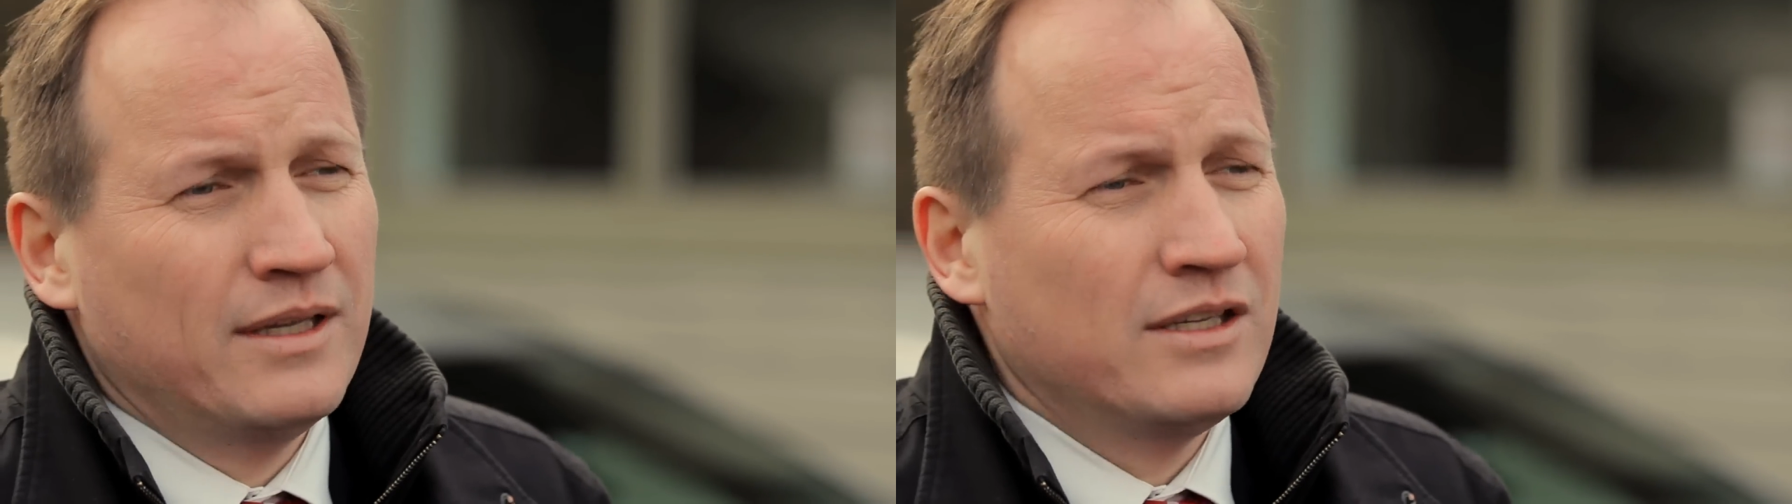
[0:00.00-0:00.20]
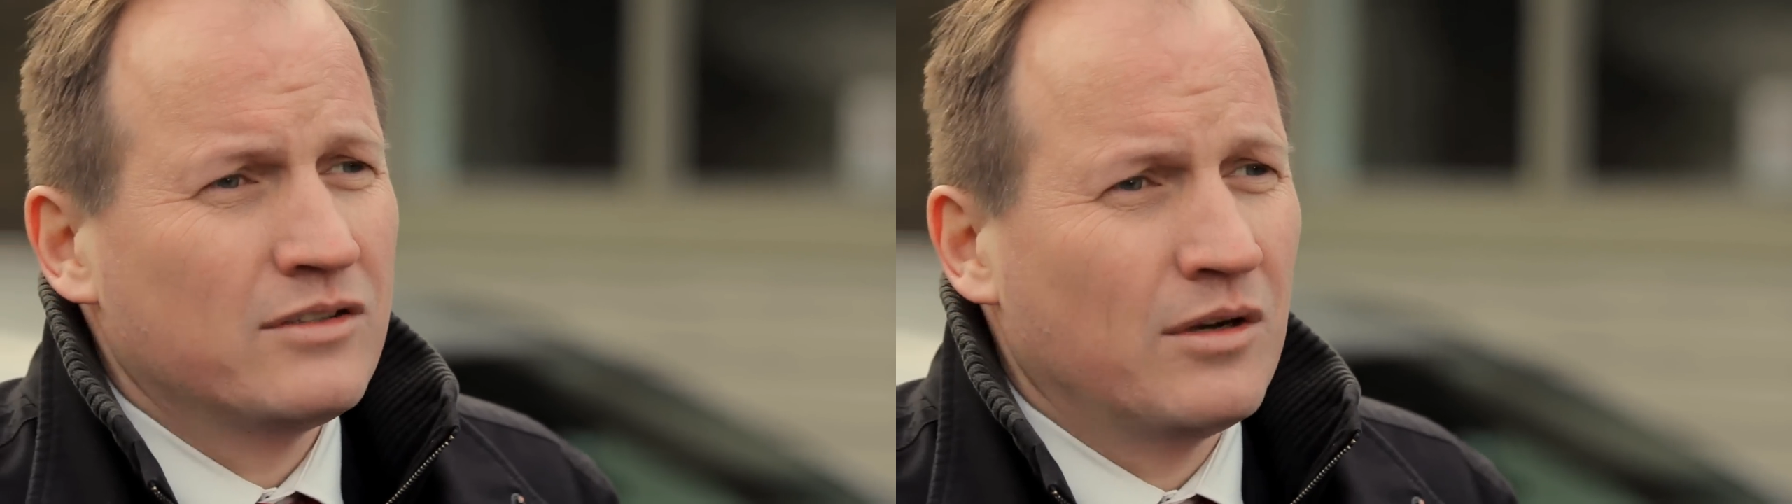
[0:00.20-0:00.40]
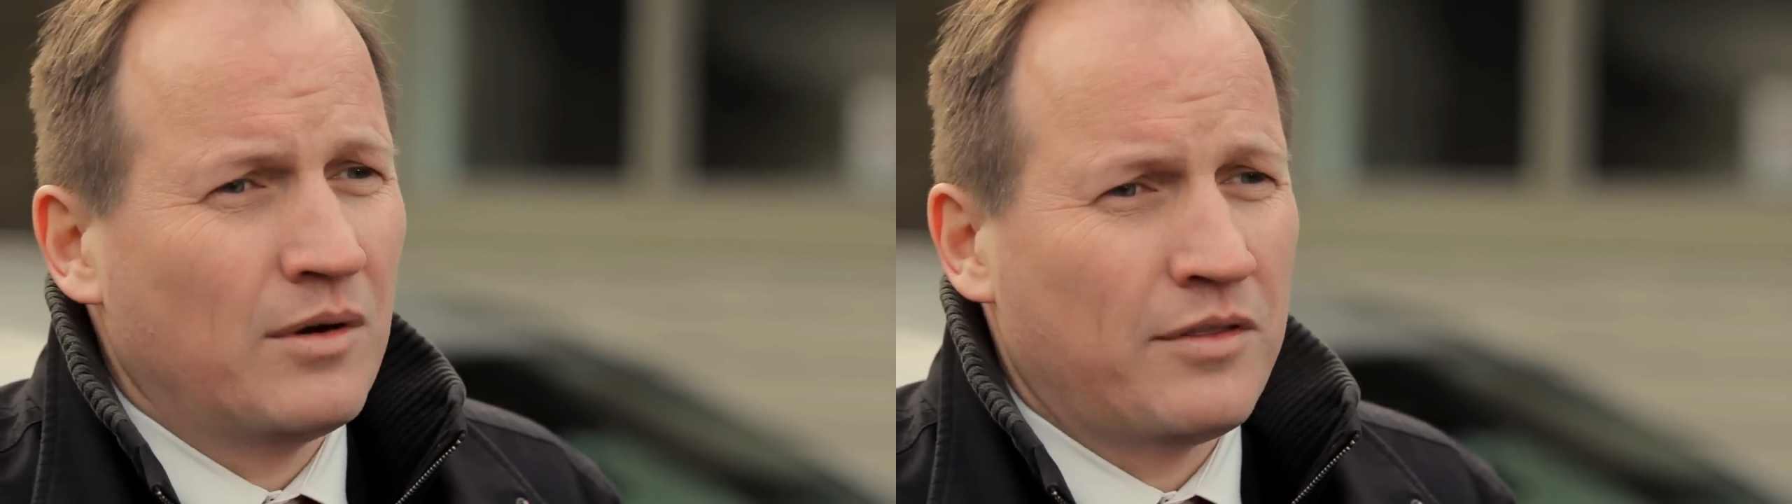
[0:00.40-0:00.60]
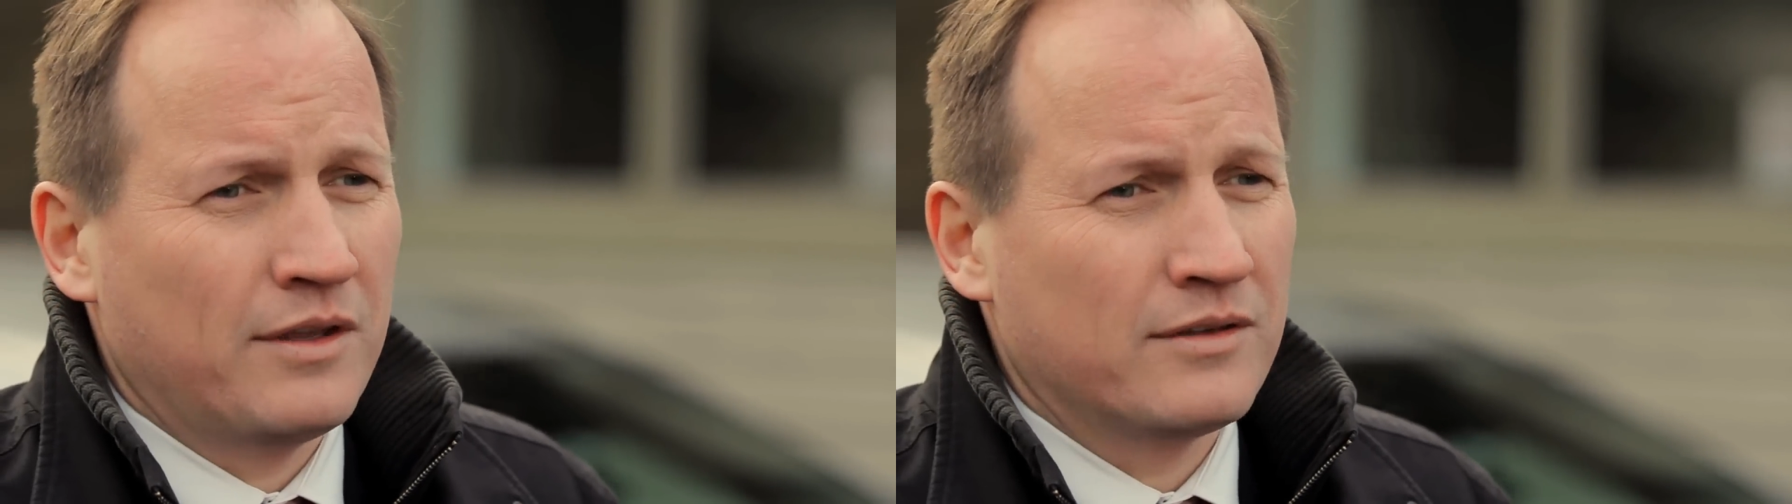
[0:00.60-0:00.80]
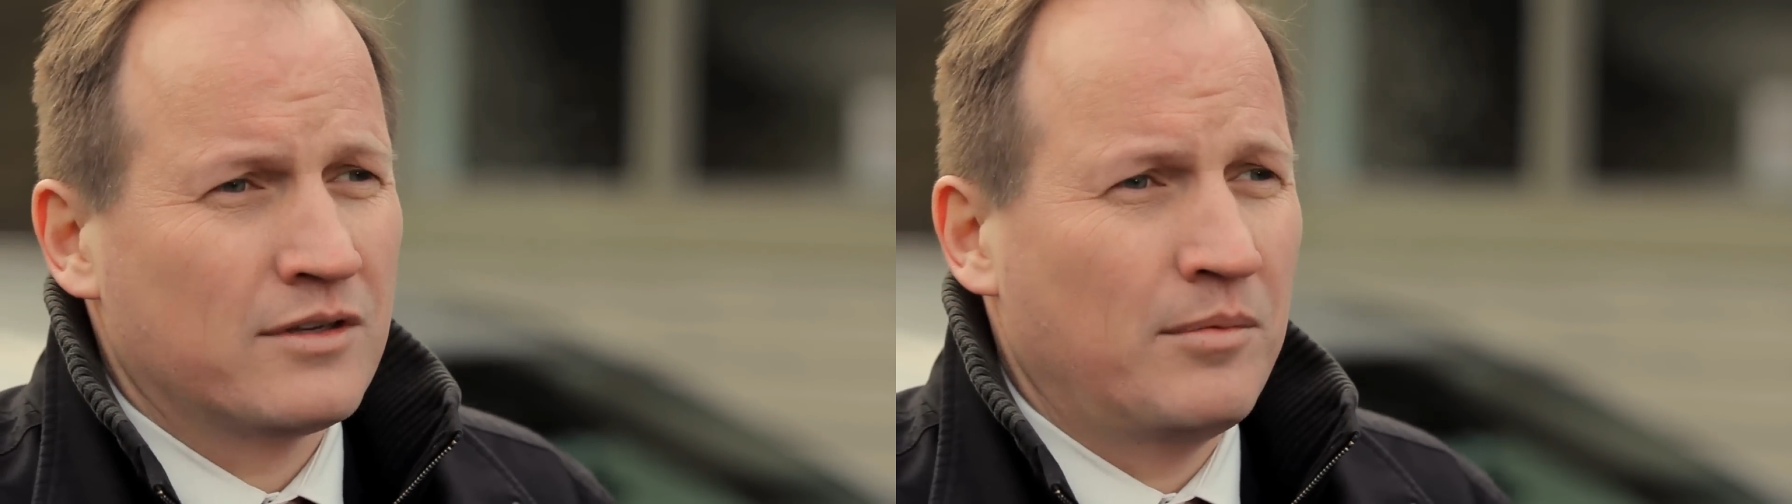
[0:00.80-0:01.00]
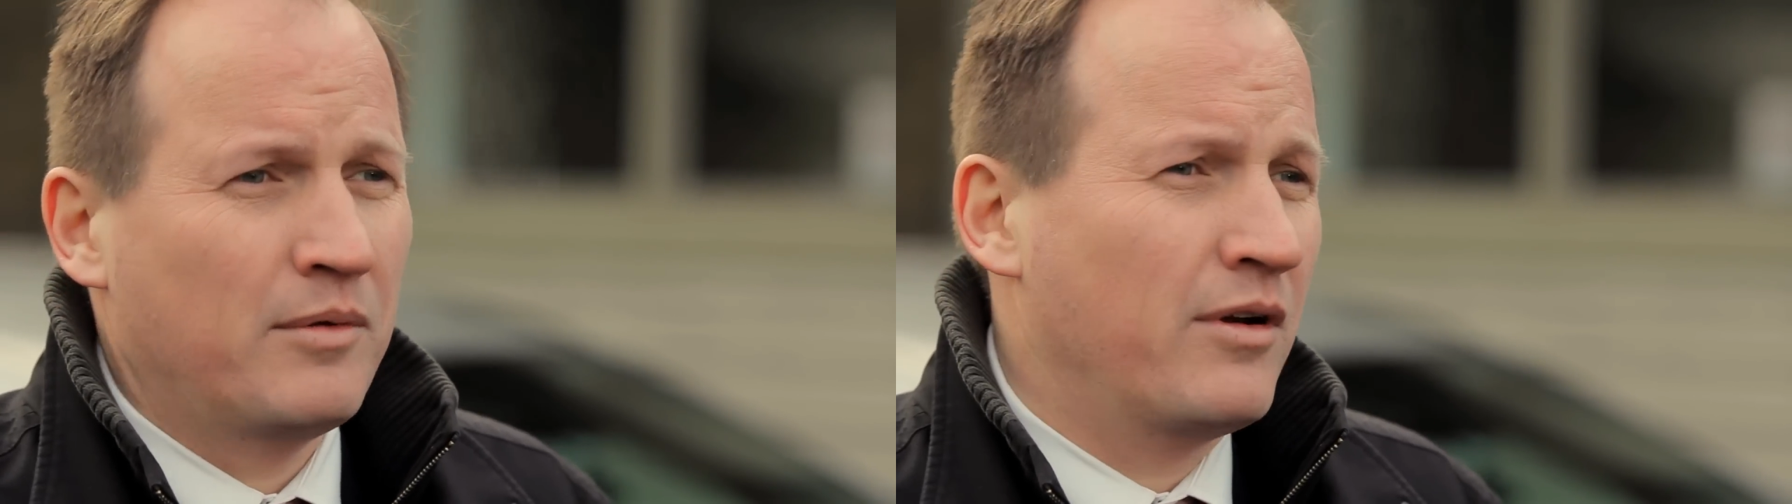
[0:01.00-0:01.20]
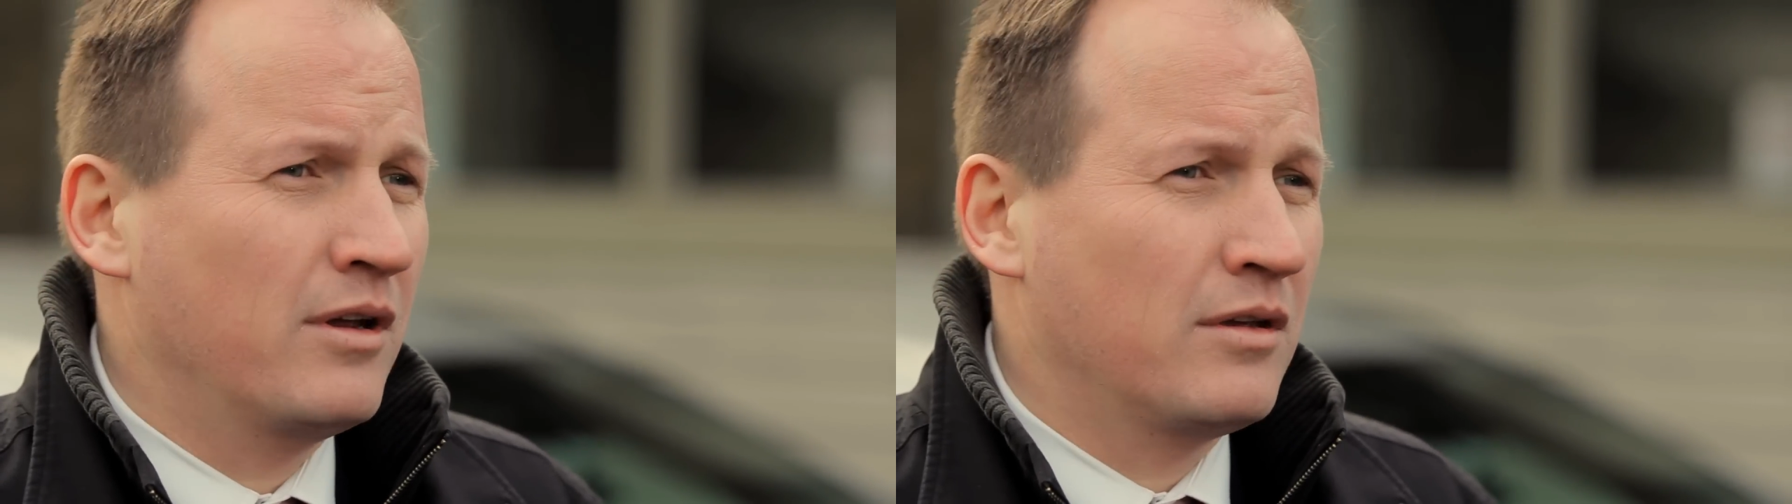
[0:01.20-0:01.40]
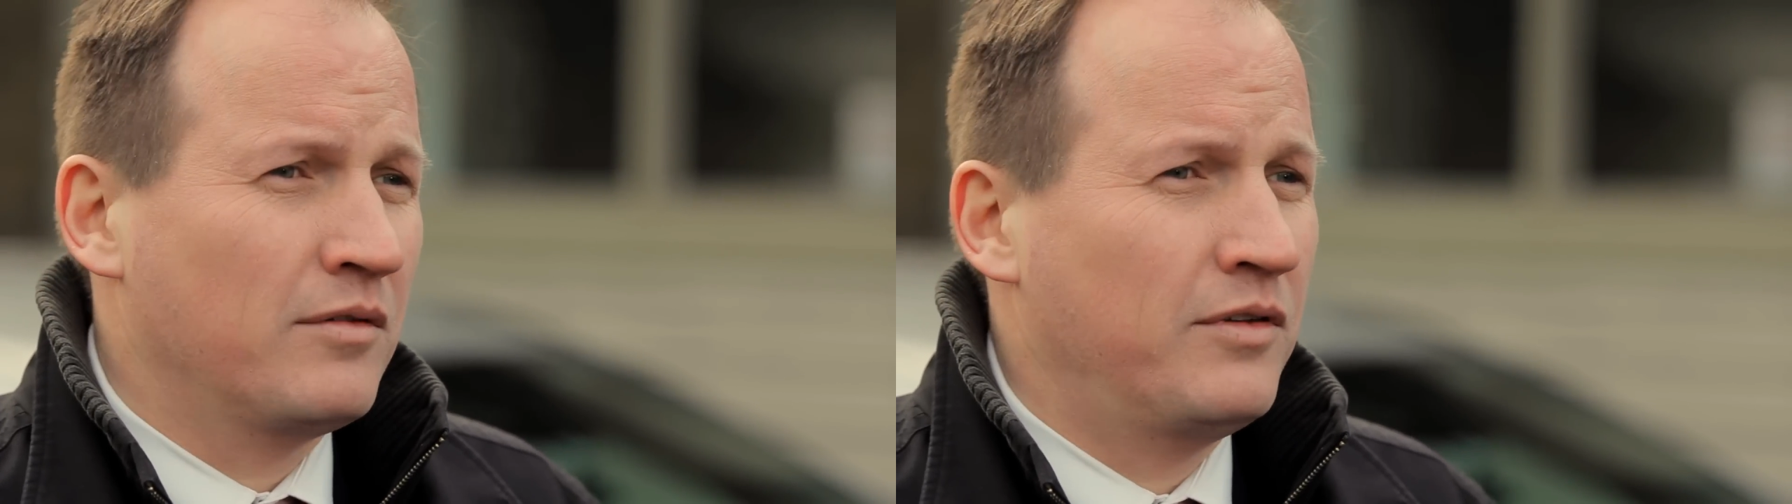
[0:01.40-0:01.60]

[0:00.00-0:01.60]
So I think it's going to be a very good